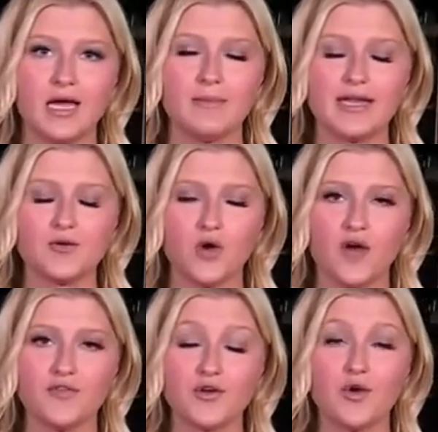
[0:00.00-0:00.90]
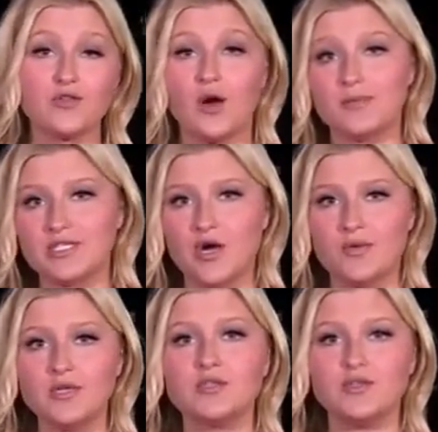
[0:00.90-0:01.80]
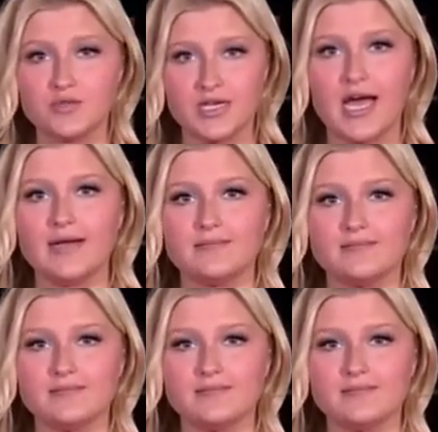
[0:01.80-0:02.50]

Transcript: Maddie Crawford, Oklahoma's Own, News 9.